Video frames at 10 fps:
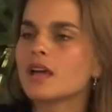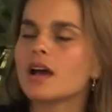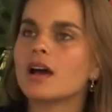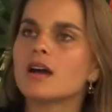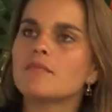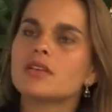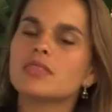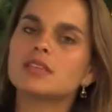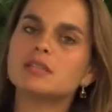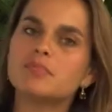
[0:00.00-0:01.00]
Um,
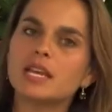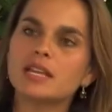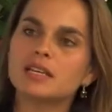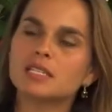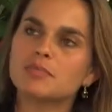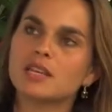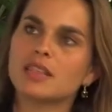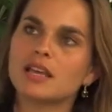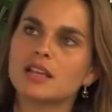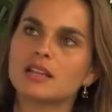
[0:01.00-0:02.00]
the debate has been
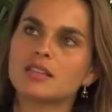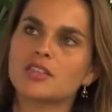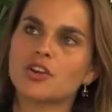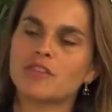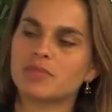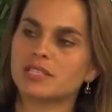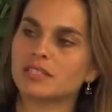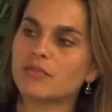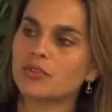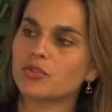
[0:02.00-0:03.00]
that there have been
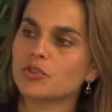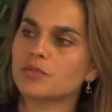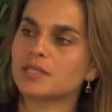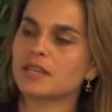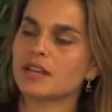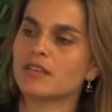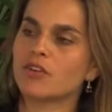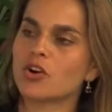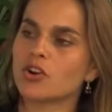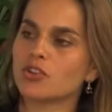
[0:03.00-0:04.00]
several groups that have
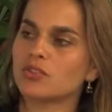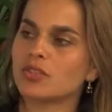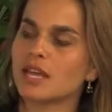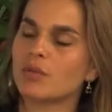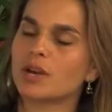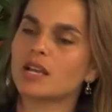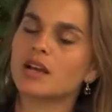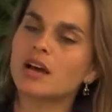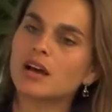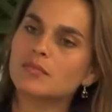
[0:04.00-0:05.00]
argued that when it
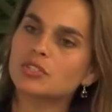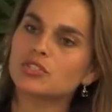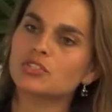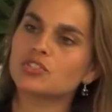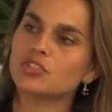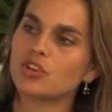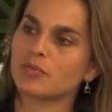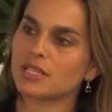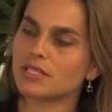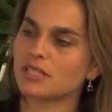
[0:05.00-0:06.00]
comes to
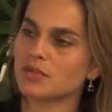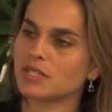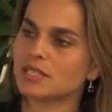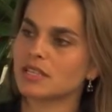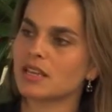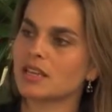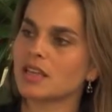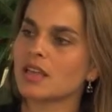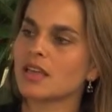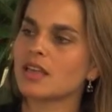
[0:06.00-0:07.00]
genomic
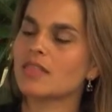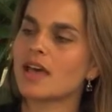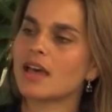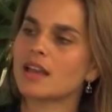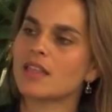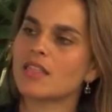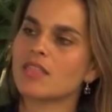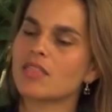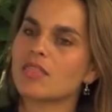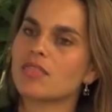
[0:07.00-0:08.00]
sequencing, that
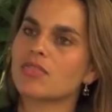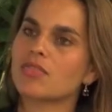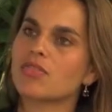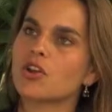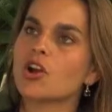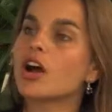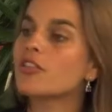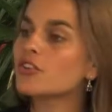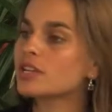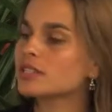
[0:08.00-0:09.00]
there are
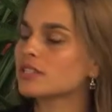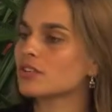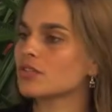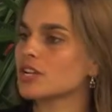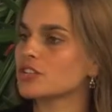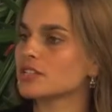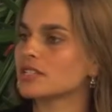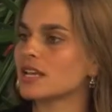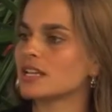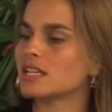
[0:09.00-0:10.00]
other considerations
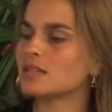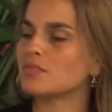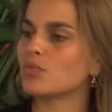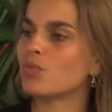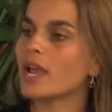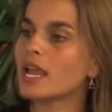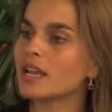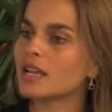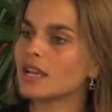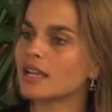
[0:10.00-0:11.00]
that need to be
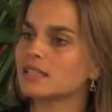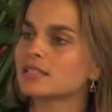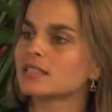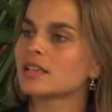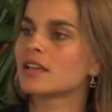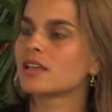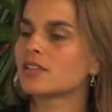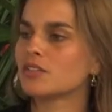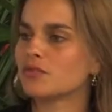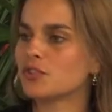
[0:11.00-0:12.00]
weighed against
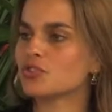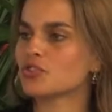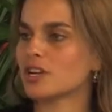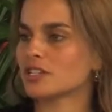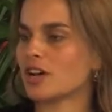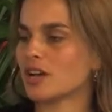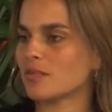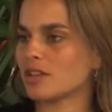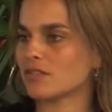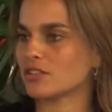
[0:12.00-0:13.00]
the future
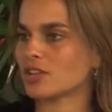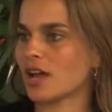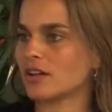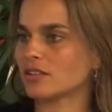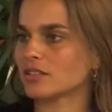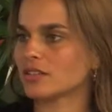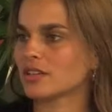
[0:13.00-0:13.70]
autonomy of the child.